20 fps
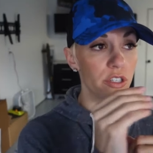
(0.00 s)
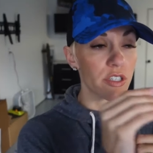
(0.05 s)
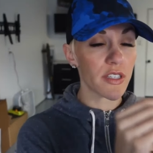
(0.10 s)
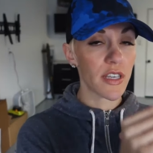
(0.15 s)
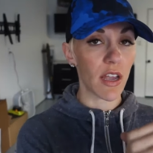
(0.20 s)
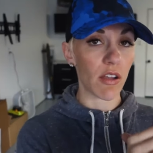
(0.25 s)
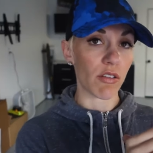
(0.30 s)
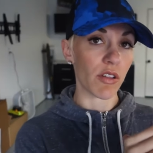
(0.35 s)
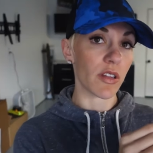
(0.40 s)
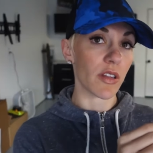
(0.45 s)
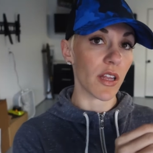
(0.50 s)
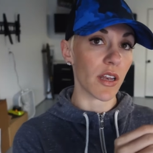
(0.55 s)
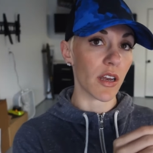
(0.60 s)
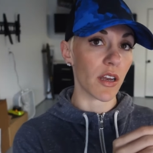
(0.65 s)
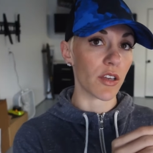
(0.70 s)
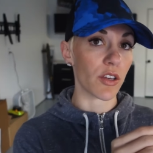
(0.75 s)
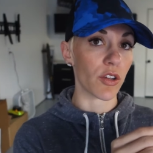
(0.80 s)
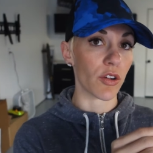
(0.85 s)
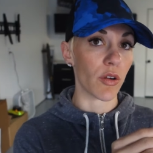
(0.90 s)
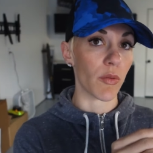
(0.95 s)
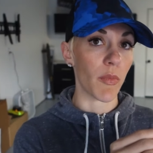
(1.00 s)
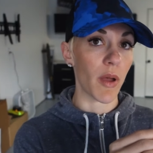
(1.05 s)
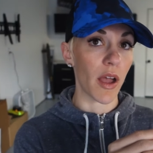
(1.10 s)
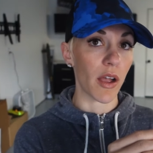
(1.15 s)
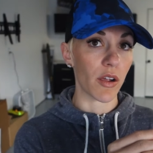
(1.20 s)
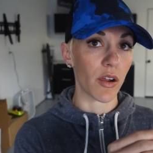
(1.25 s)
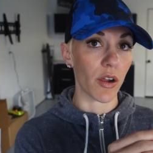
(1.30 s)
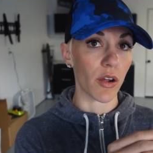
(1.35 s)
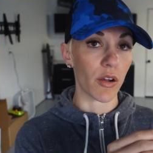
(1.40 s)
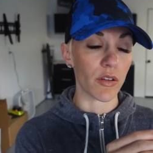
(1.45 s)
just calculated your
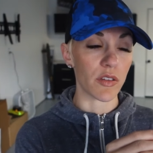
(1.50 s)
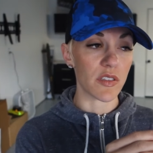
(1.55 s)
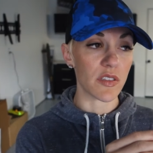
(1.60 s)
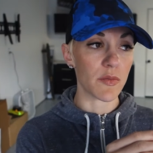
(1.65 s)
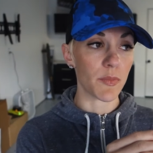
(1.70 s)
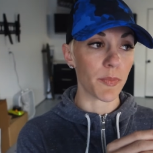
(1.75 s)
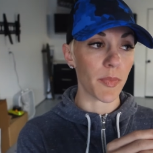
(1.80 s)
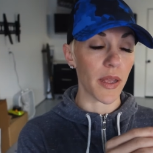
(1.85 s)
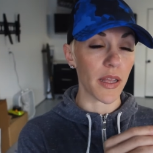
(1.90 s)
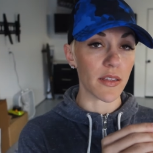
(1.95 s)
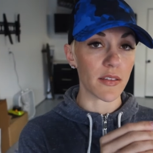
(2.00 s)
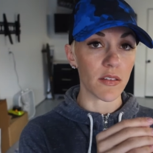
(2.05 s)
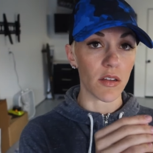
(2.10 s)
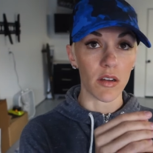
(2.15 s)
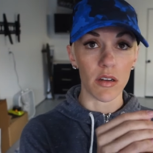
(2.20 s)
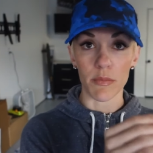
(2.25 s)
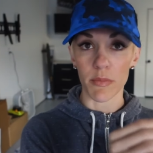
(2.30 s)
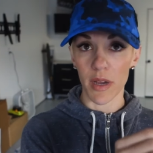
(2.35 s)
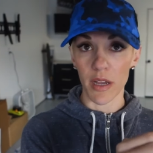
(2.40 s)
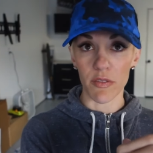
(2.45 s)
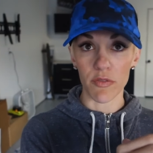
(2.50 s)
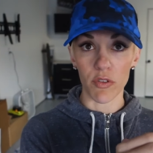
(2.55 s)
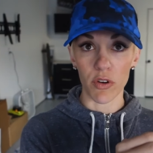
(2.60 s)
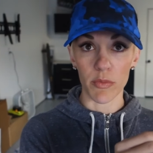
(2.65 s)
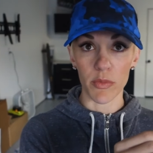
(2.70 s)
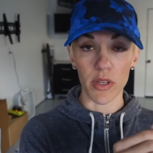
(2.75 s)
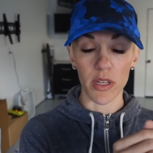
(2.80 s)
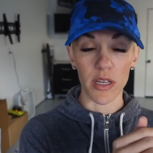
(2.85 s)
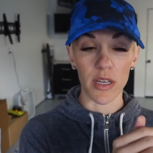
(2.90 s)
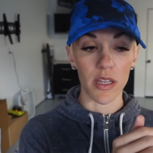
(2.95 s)
macros based on my
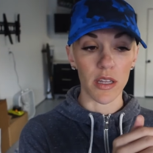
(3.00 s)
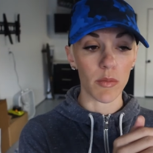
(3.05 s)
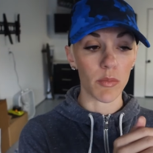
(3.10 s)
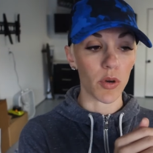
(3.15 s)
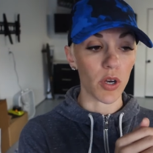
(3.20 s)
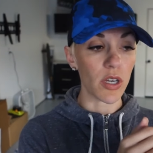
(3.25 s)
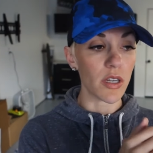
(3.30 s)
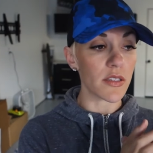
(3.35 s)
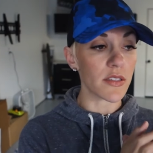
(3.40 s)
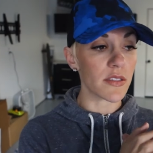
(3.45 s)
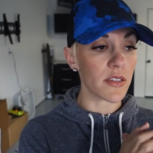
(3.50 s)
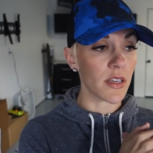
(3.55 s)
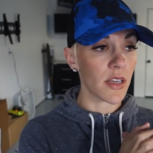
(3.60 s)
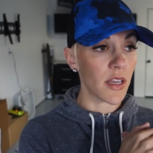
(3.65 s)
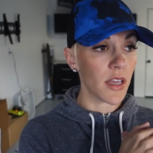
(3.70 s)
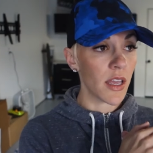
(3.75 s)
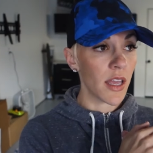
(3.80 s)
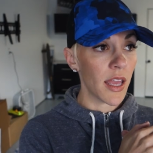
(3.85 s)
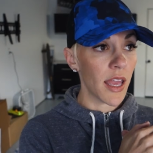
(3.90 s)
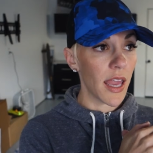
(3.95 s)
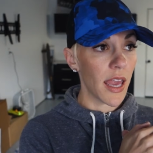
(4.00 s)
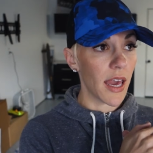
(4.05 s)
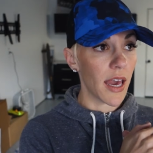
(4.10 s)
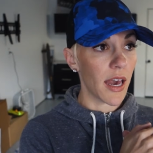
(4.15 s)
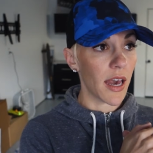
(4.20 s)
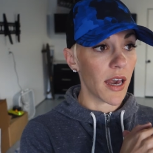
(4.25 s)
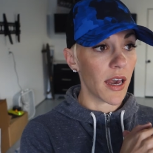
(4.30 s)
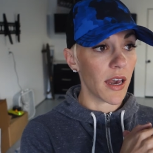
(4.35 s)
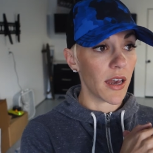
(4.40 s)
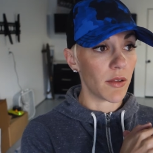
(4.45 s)
formula in the books.
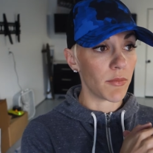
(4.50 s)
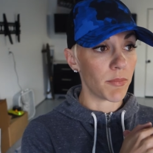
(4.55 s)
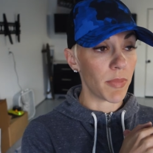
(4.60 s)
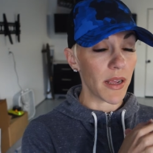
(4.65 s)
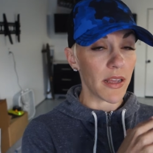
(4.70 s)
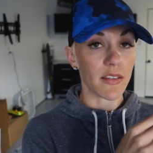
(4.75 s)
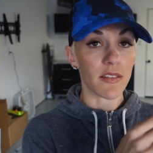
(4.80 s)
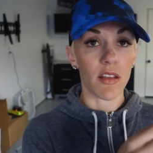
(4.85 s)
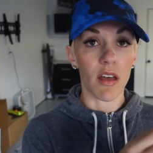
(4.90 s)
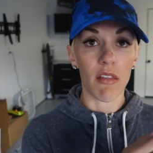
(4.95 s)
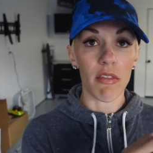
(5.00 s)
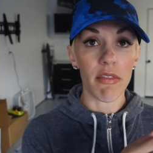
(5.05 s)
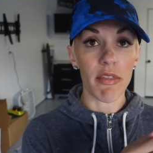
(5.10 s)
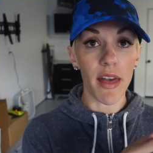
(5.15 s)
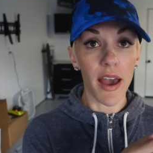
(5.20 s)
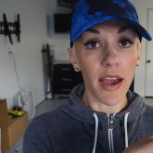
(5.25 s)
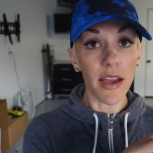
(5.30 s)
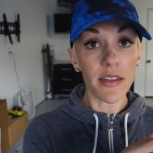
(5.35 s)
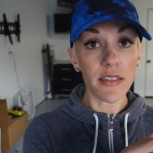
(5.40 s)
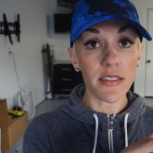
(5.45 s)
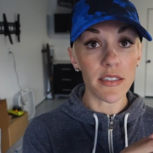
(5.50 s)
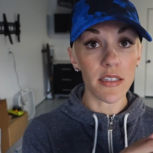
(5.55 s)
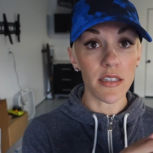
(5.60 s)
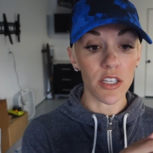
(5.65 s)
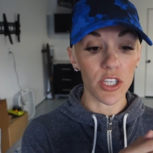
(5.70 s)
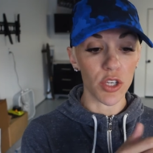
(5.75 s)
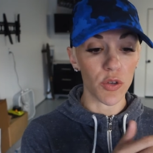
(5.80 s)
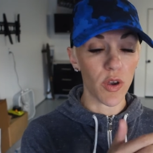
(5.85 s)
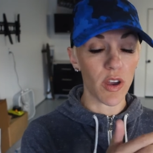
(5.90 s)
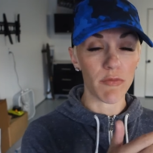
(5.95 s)
And based on that,
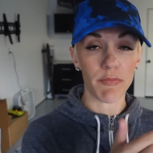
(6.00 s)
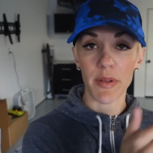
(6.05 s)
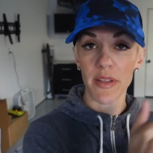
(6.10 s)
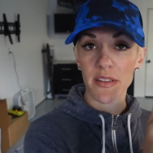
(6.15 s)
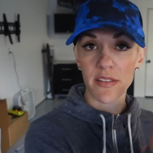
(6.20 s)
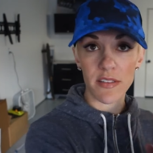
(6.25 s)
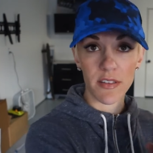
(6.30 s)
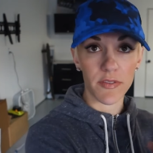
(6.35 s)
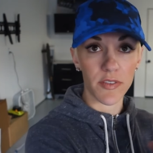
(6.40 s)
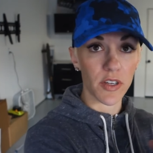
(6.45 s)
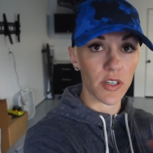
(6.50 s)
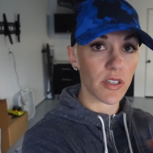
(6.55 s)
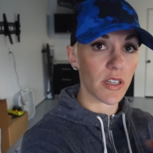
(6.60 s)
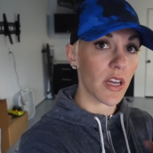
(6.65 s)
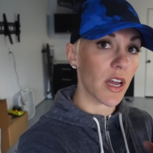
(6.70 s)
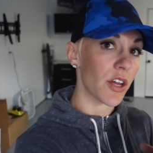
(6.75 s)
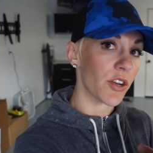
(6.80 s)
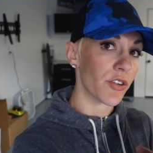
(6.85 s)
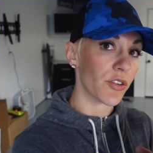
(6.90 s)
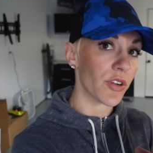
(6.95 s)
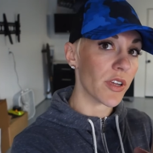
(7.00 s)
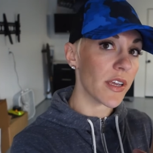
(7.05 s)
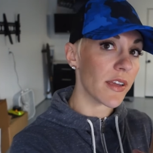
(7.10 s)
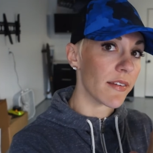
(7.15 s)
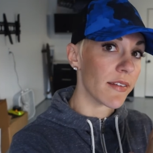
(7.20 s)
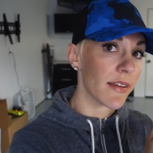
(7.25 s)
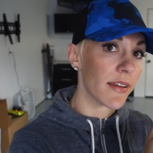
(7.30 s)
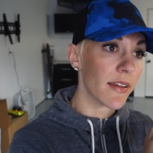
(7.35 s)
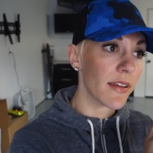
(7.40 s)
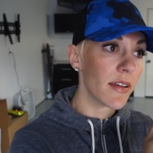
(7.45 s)
you have been severely under
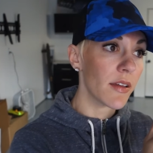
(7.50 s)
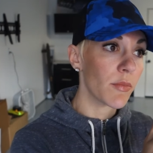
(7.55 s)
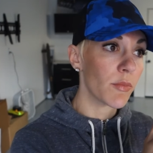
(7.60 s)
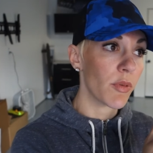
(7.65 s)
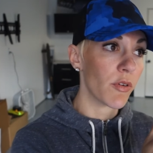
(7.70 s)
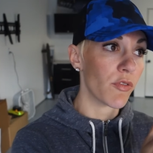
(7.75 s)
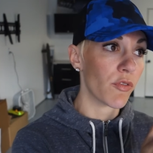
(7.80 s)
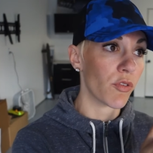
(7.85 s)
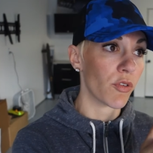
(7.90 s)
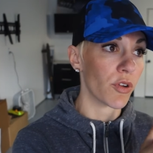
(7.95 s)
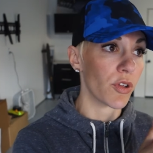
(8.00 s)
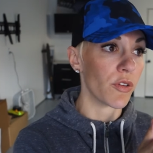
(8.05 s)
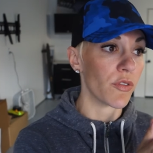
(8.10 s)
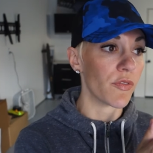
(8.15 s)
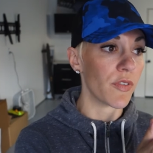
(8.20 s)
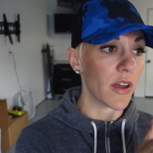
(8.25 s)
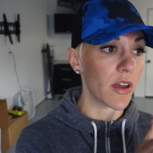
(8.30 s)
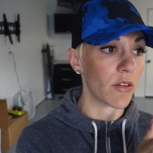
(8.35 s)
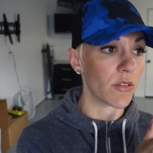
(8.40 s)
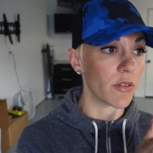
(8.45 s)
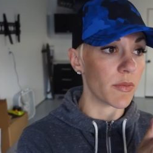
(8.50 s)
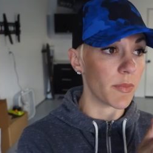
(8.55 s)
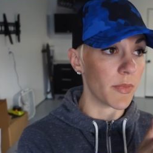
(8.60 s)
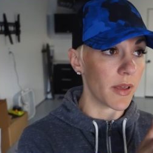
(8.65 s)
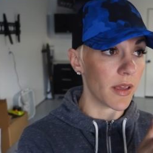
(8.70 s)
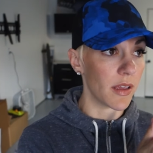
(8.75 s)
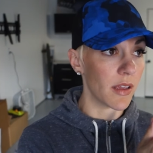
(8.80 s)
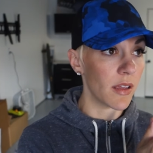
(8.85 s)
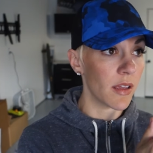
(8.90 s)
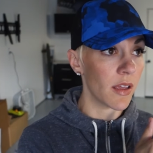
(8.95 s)
eating before you found
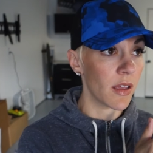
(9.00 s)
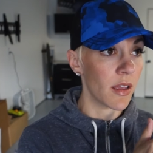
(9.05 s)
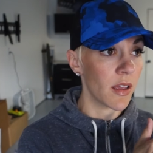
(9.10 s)
me,